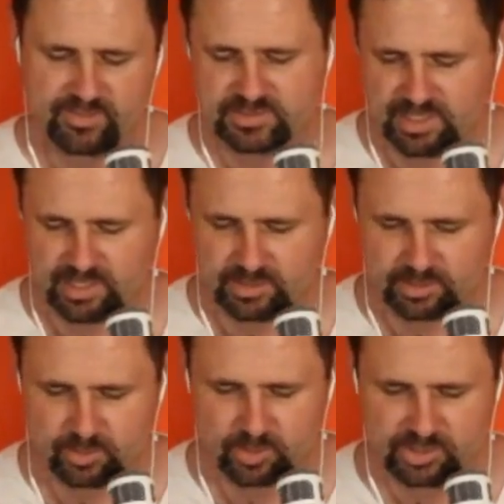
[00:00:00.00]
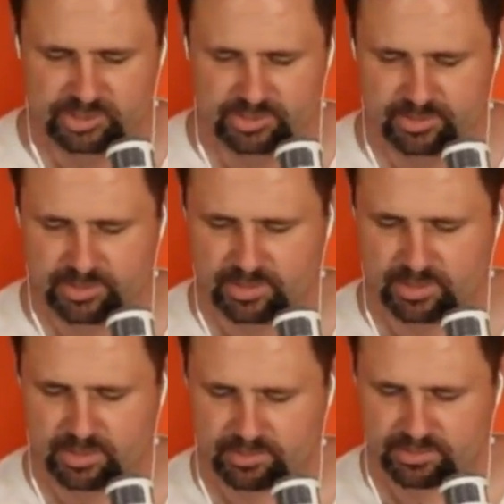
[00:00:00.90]
had a good question,
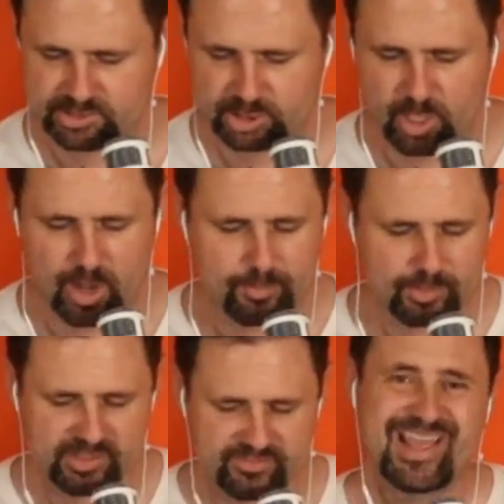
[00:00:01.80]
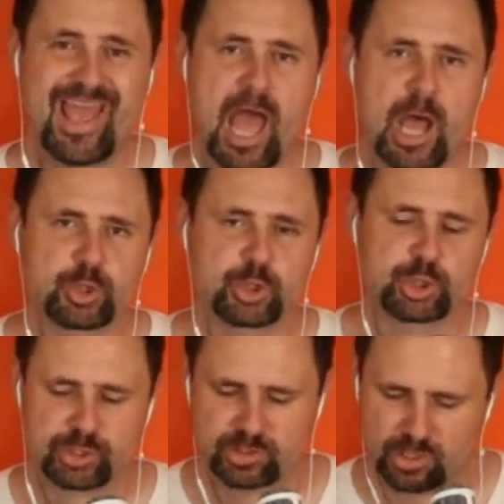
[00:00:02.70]
digital operative in the
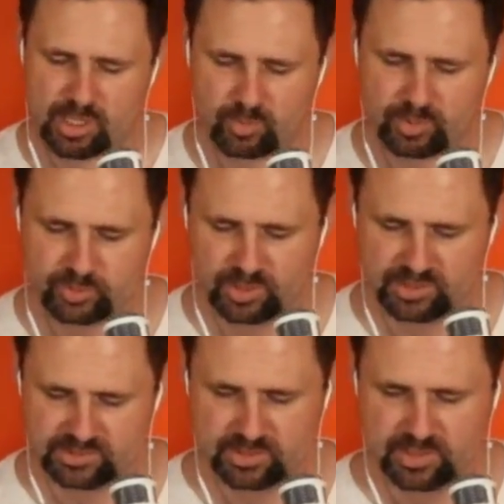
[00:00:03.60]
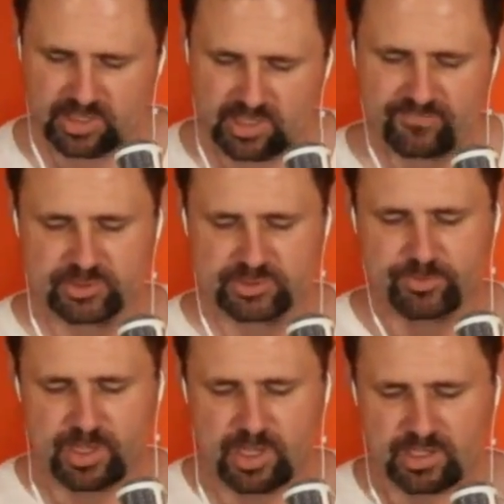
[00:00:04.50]
house, which was, if there's a
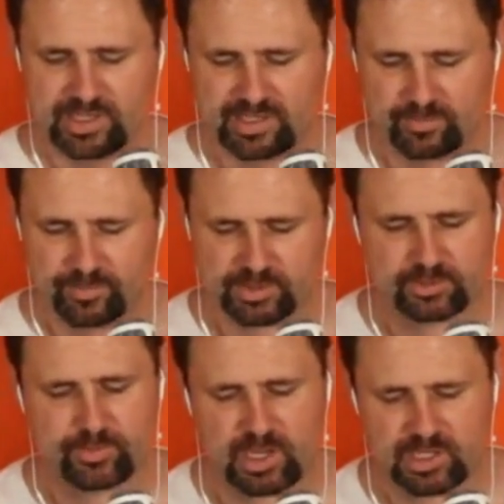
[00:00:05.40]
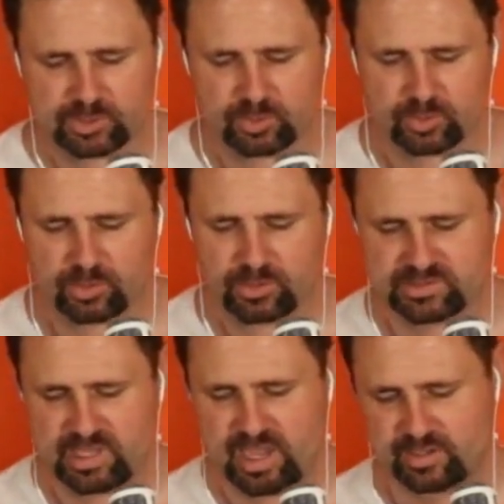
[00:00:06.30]
bug in a bundled module, is
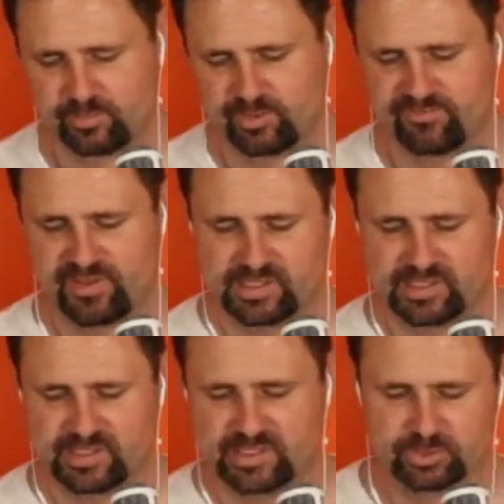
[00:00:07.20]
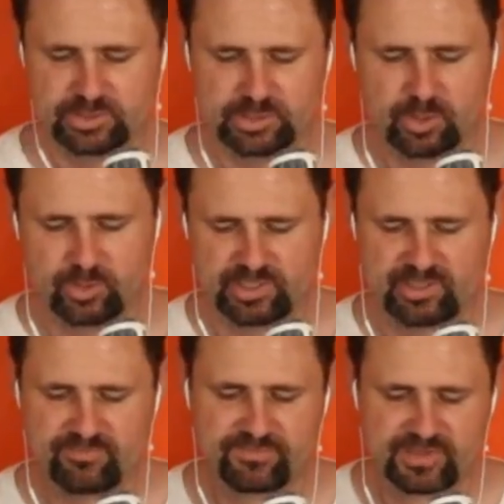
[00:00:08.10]
that going to be faster or slower to get
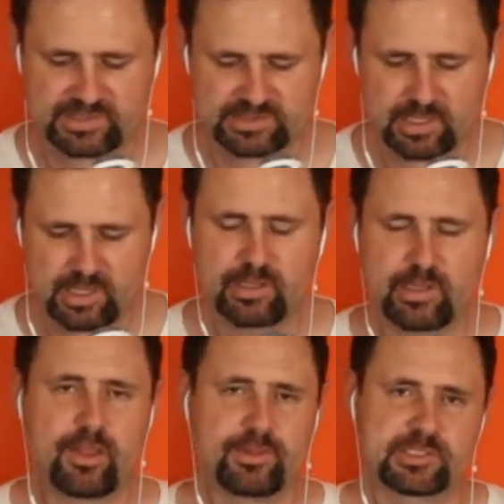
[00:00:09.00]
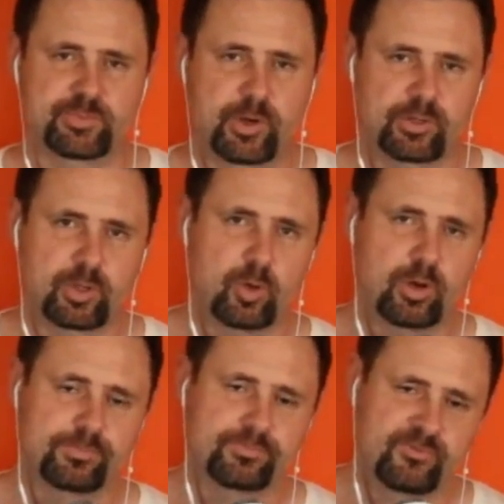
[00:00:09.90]
fixed now that it's part of the core?
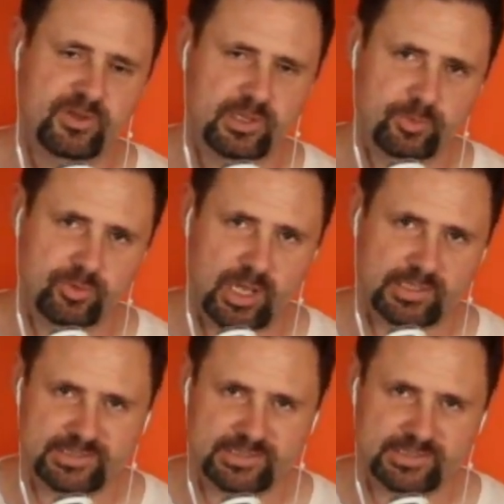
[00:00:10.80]
Phillip, your thoughts?